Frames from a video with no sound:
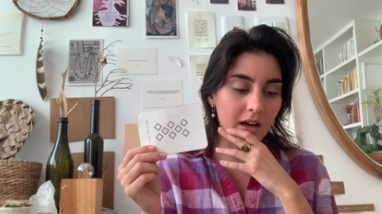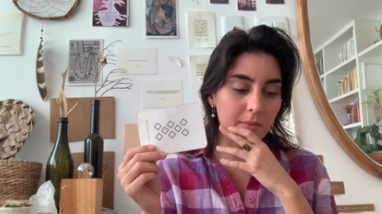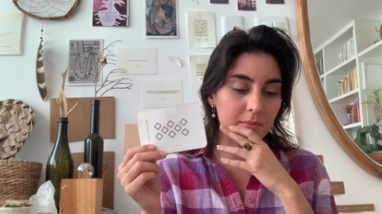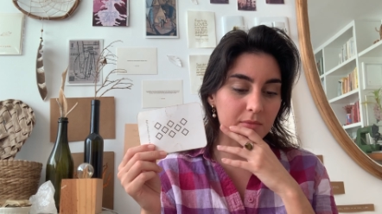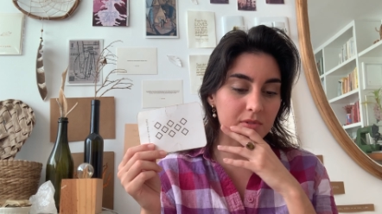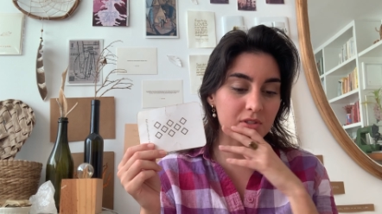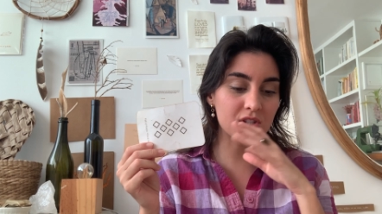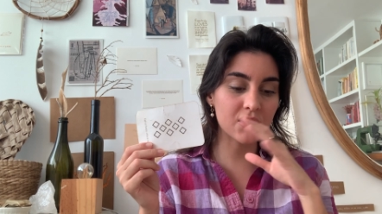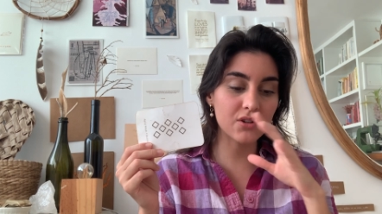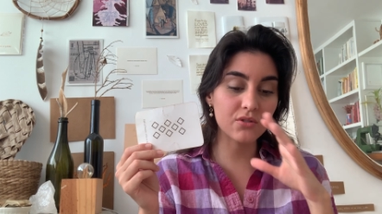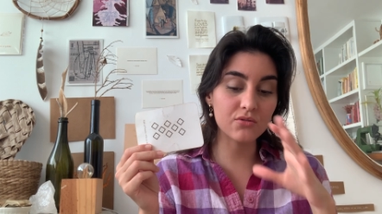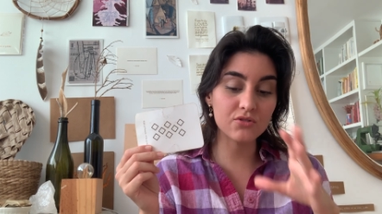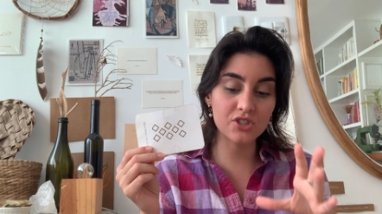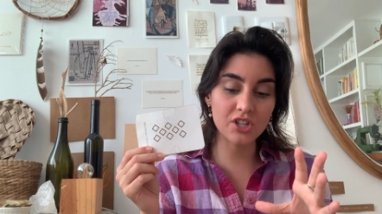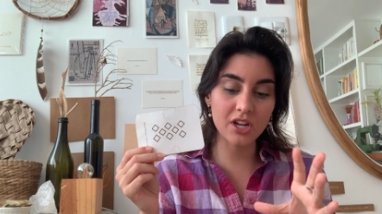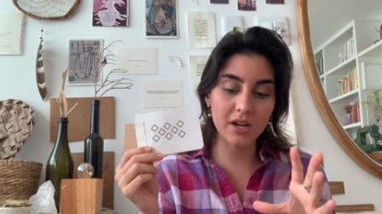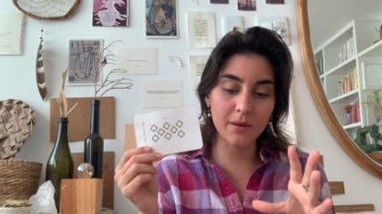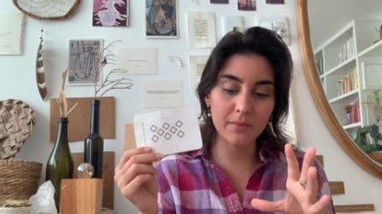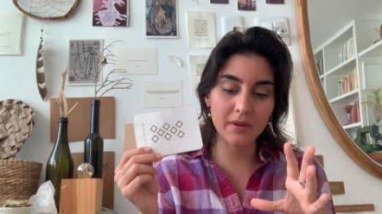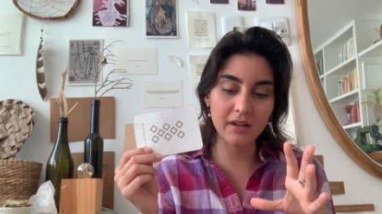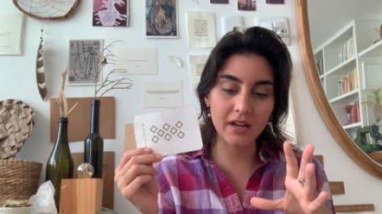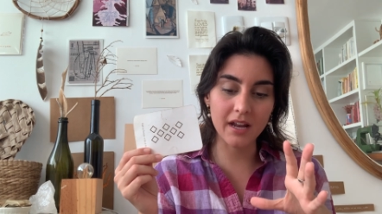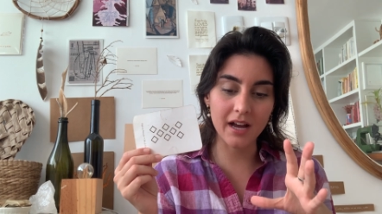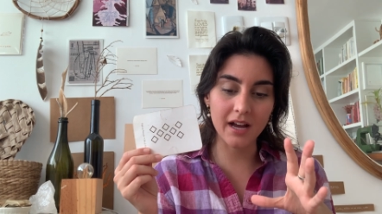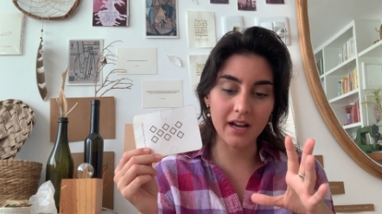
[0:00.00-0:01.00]
So
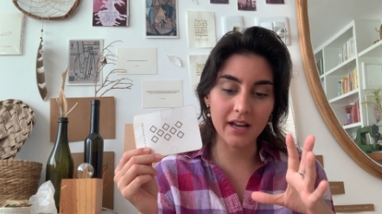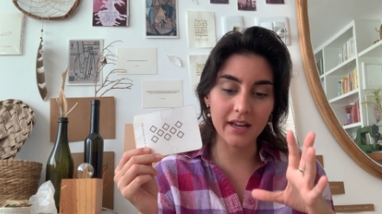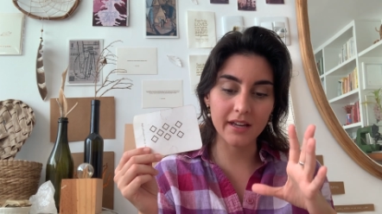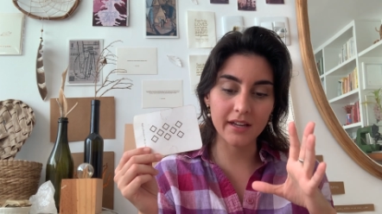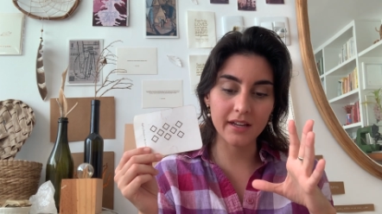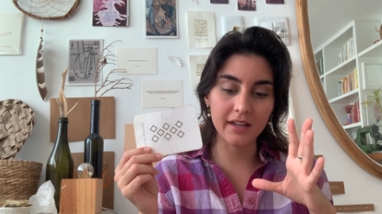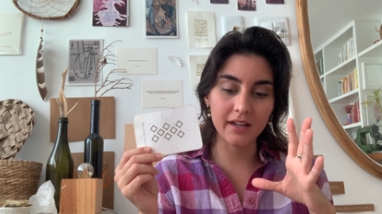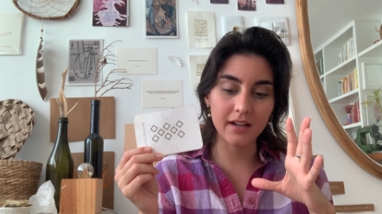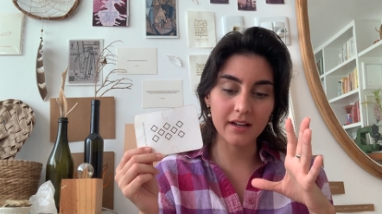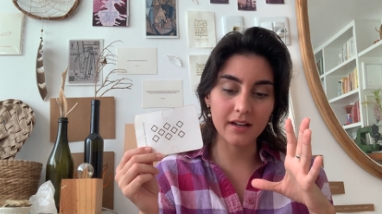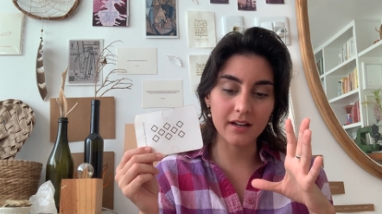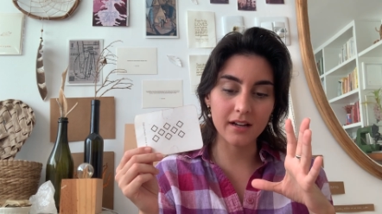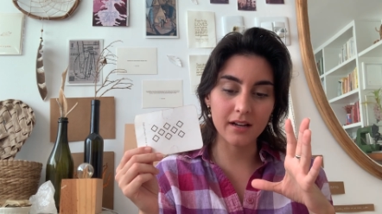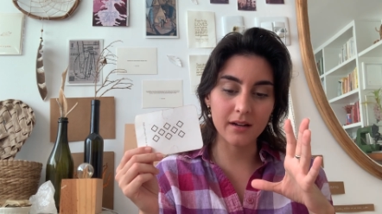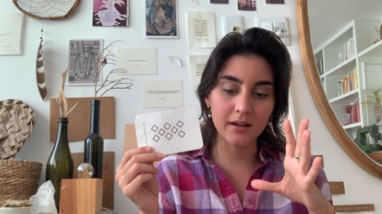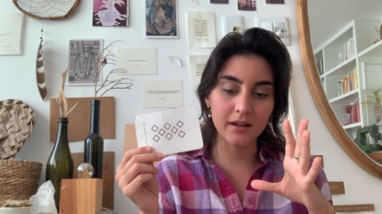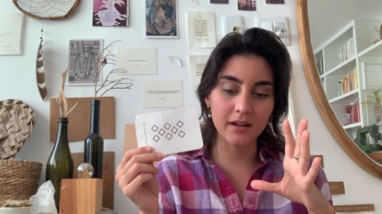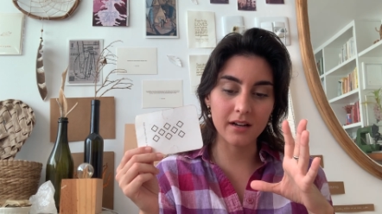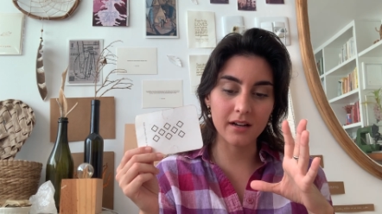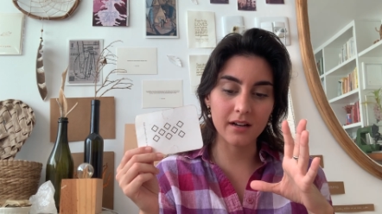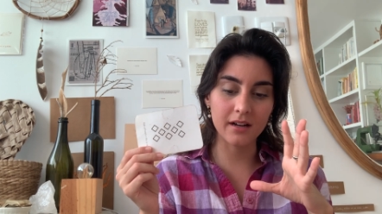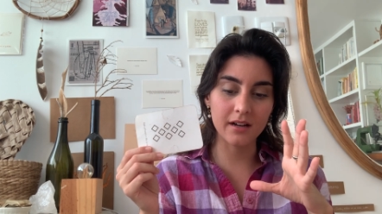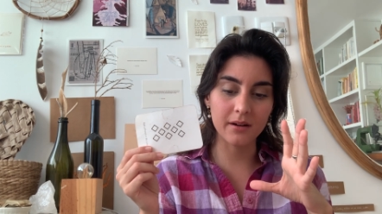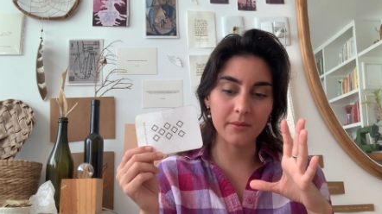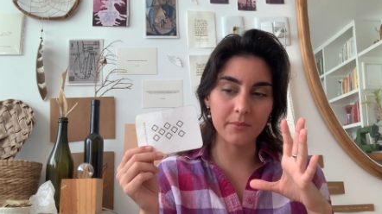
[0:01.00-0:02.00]
Gemini,
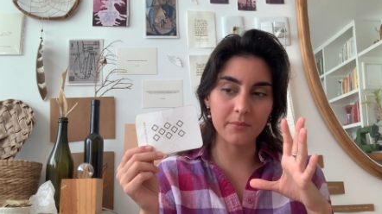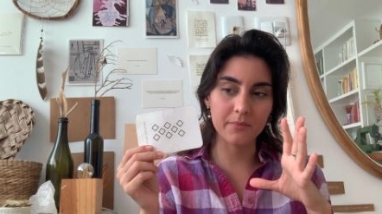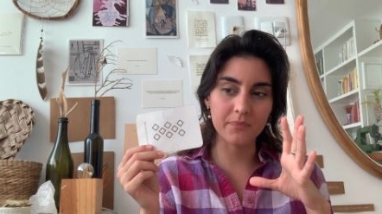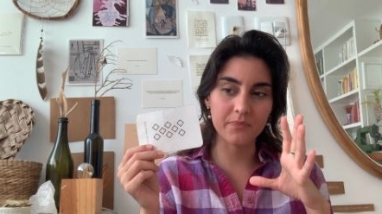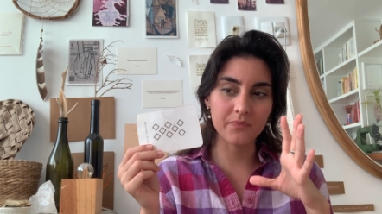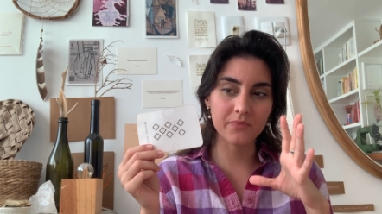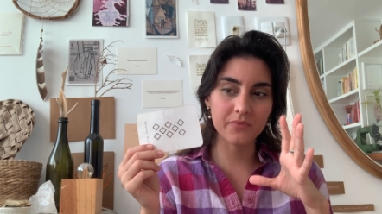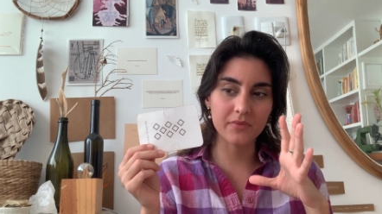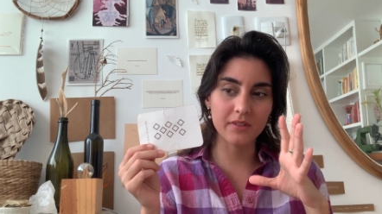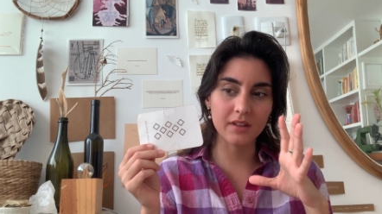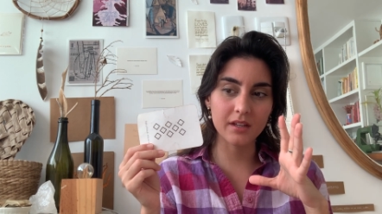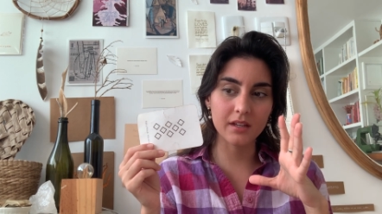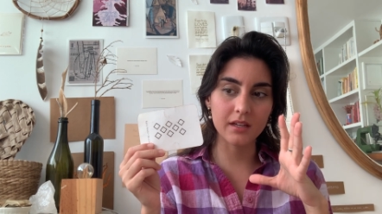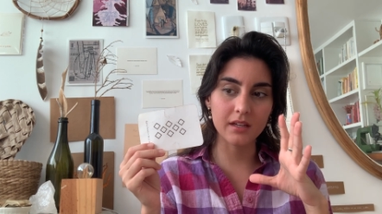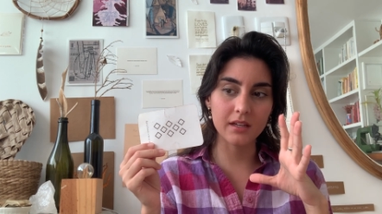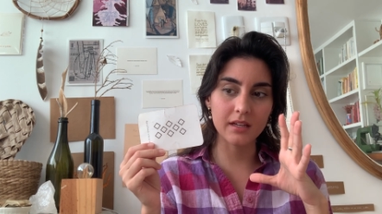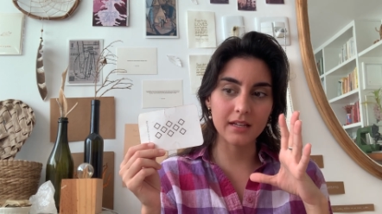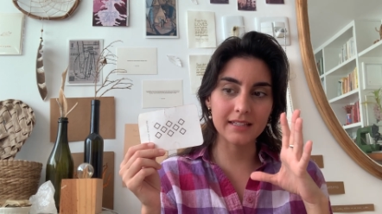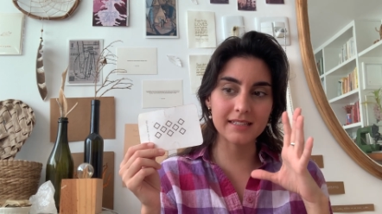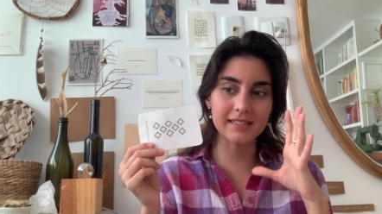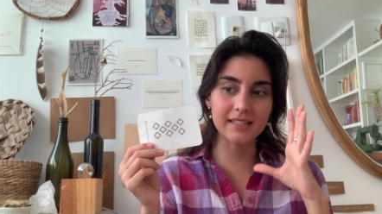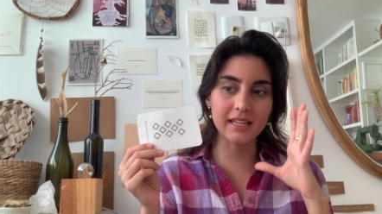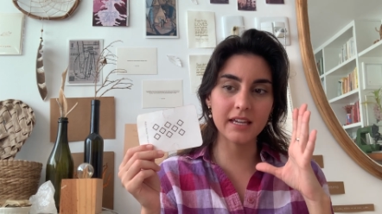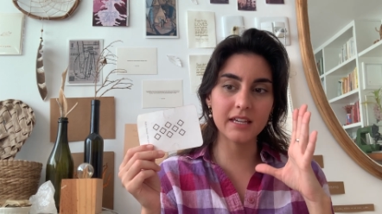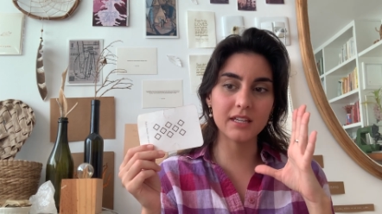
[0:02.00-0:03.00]

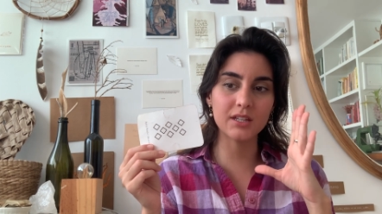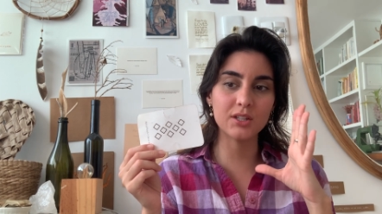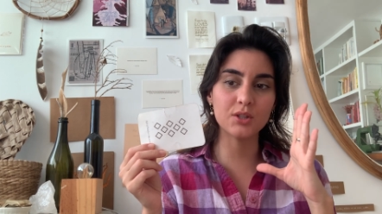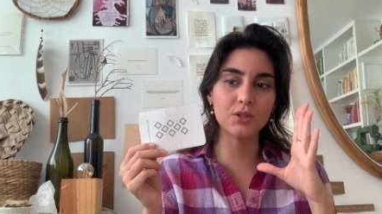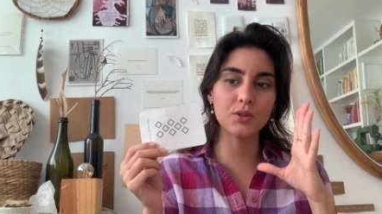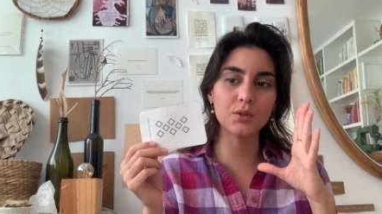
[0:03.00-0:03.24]
it's like